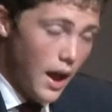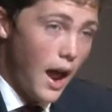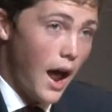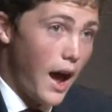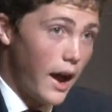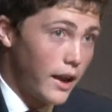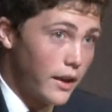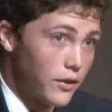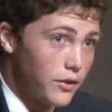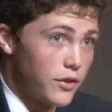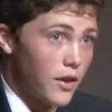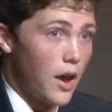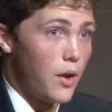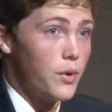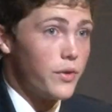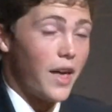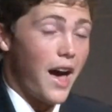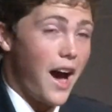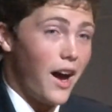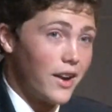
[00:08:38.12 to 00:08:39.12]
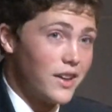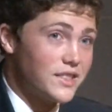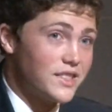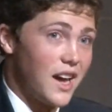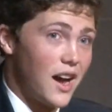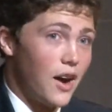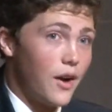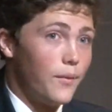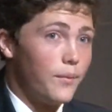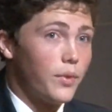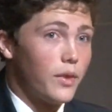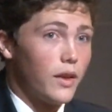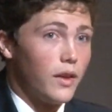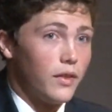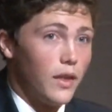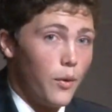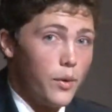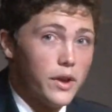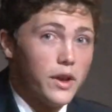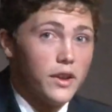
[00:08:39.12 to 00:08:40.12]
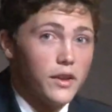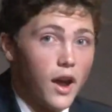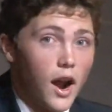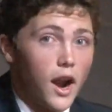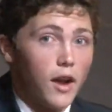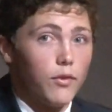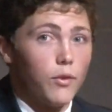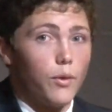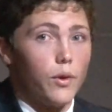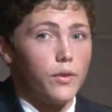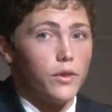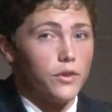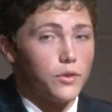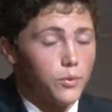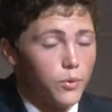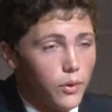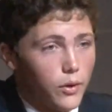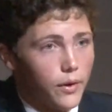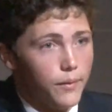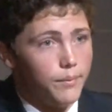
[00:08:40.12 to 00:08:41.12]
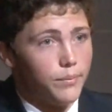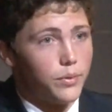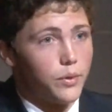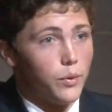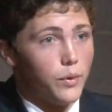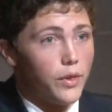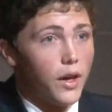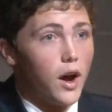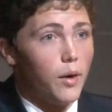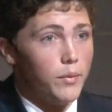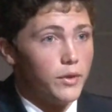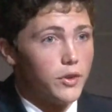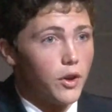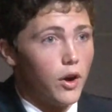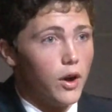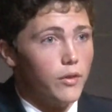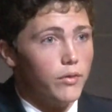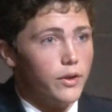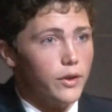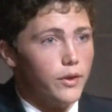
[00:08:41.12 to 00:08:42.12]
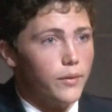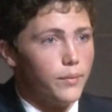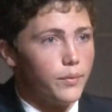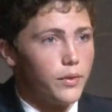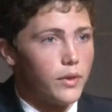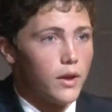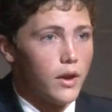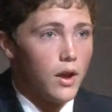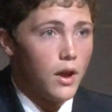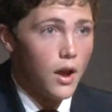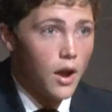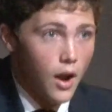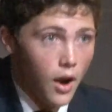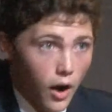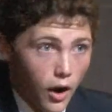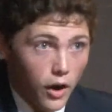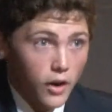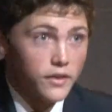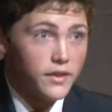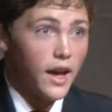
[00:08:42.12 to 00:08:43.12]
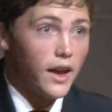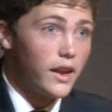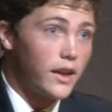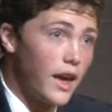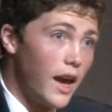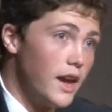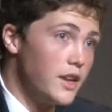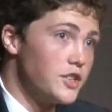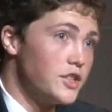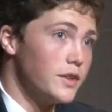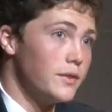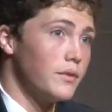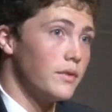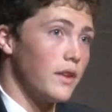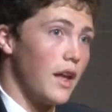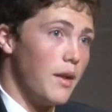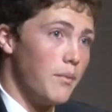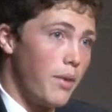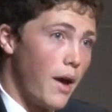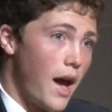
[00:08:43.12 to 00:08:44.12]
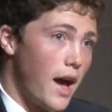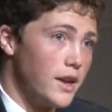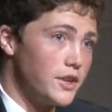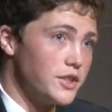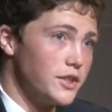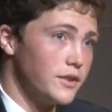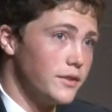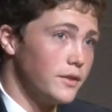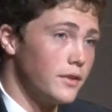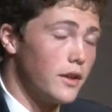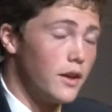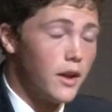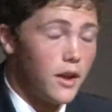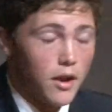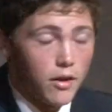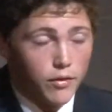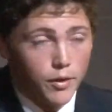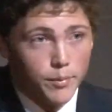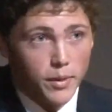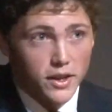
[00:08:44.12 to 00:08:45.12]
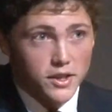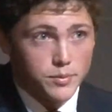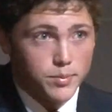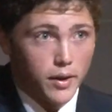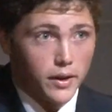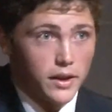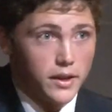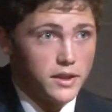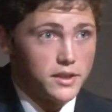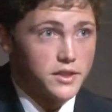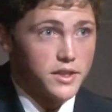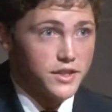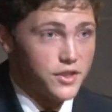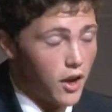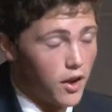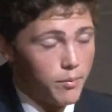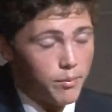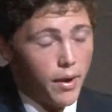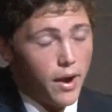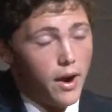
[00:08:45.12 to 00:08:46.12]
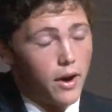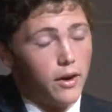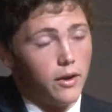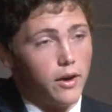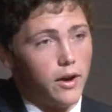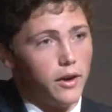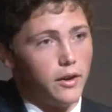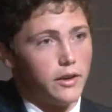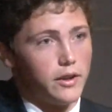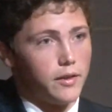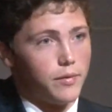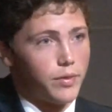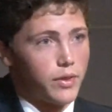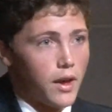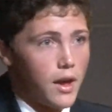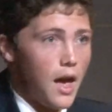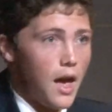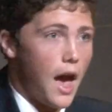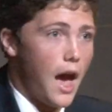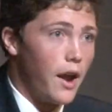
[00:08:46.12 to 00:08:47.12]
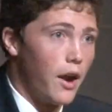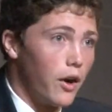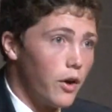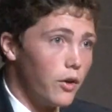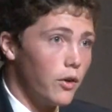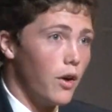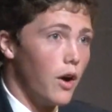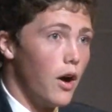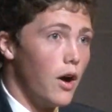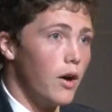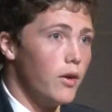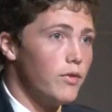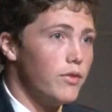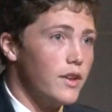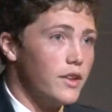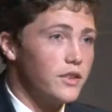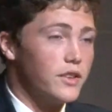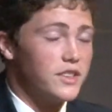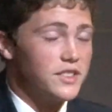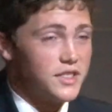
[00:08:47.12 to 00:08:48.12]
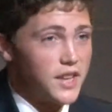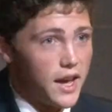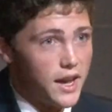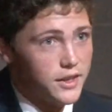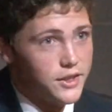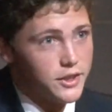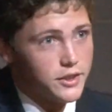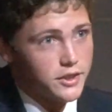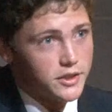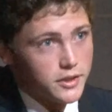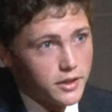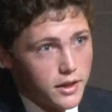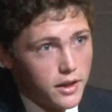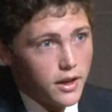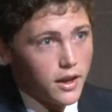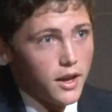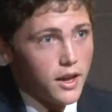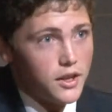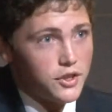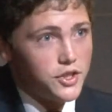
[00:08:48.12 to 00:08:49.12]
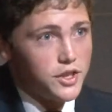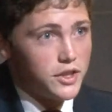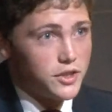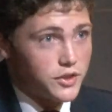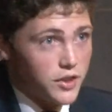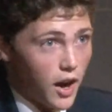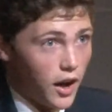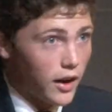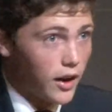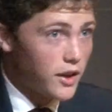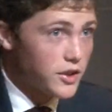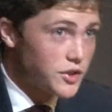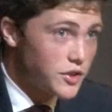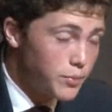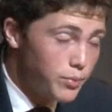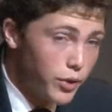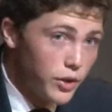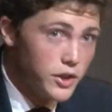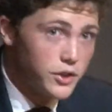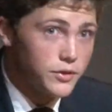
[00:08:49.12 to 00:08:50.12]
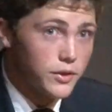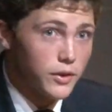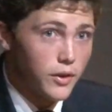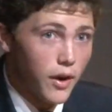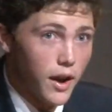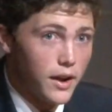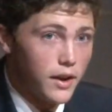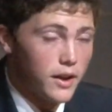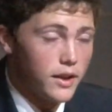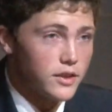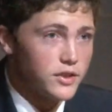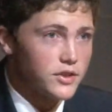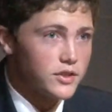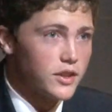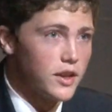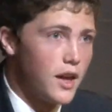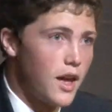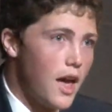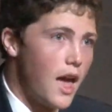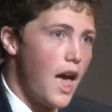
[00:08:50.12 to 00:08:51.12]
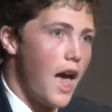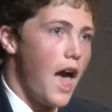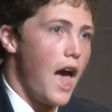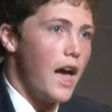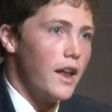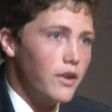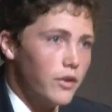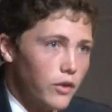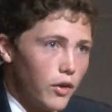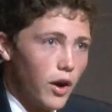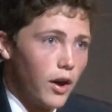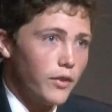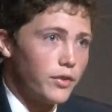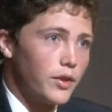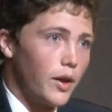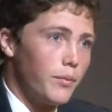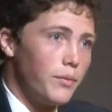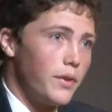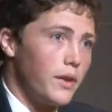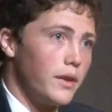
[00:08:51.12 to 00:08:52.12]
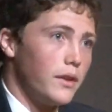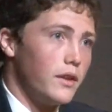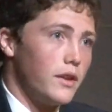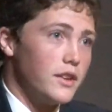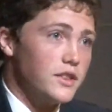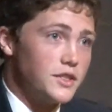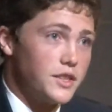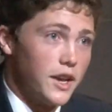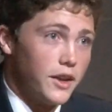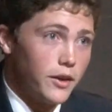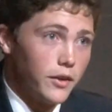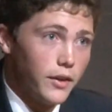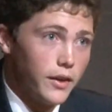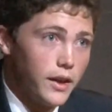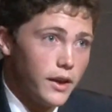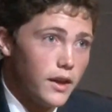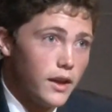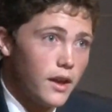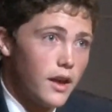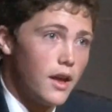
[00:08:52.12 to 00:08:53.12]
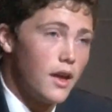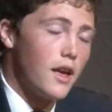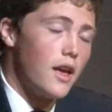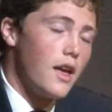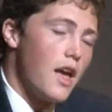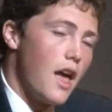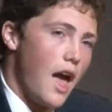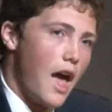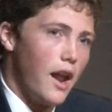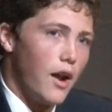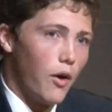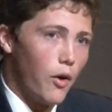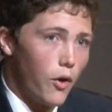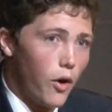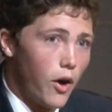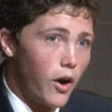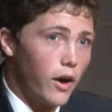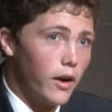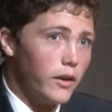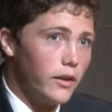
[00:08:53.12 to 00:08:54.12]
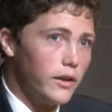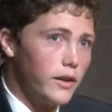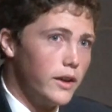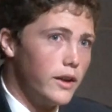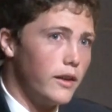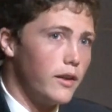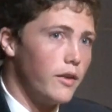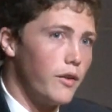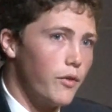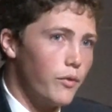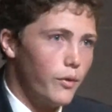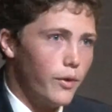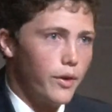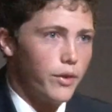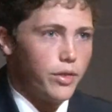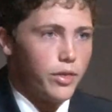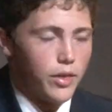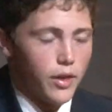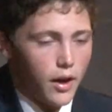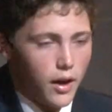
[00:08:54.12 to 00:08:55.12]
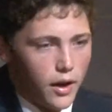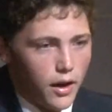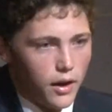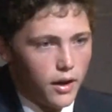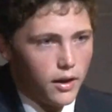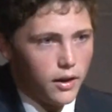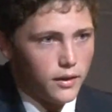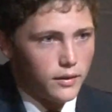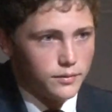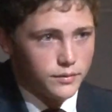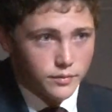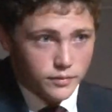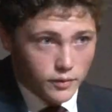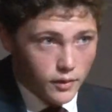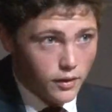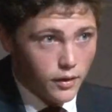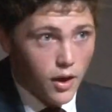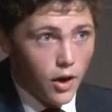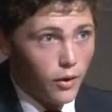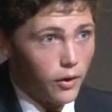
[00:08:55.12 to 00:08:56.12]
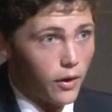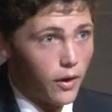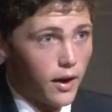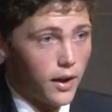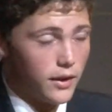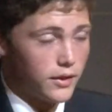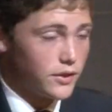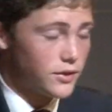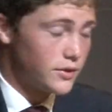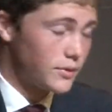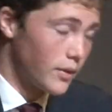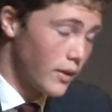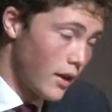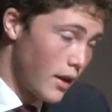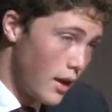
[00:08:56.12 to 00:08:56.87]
I can say without a doubt that we could not have won this award without Ms. Hollyfield. Her dedication and passion for Best Buddies is unparalleled, and her love is contagious. She has taught us to push for greatness and to love something continually and wholeheartedly with no regrets.